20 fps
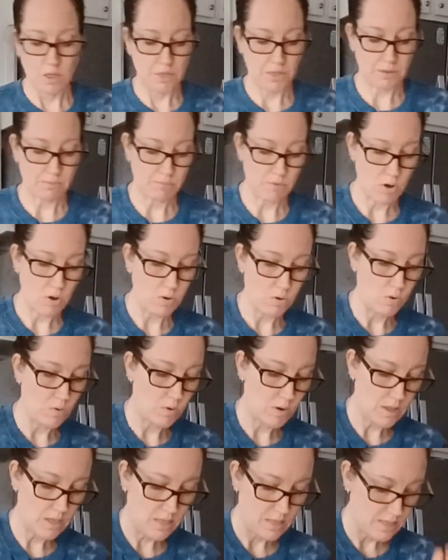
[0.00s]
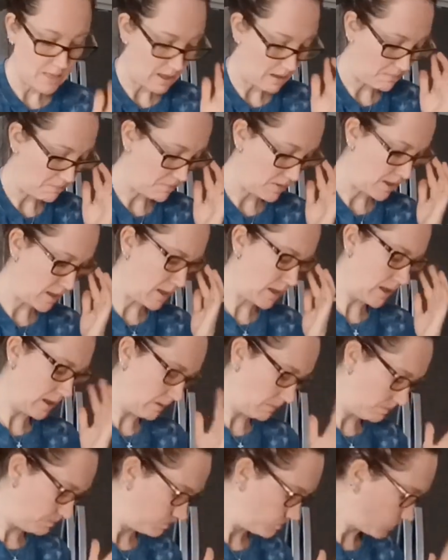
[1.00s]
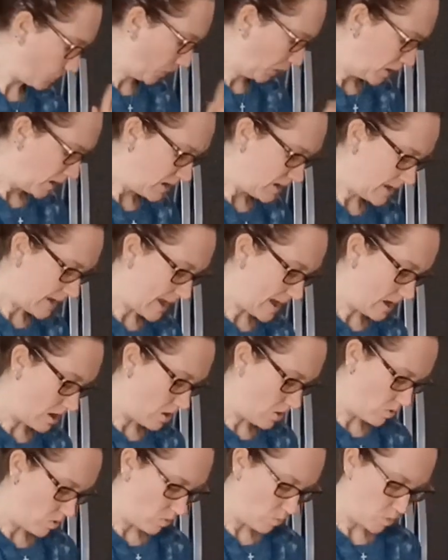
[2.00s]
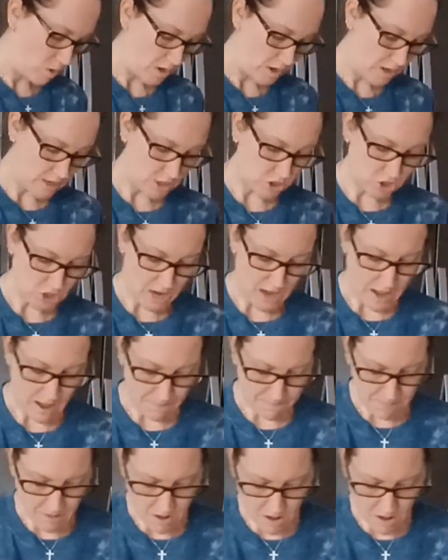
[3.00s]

Throw them in. Now, we're gonna chop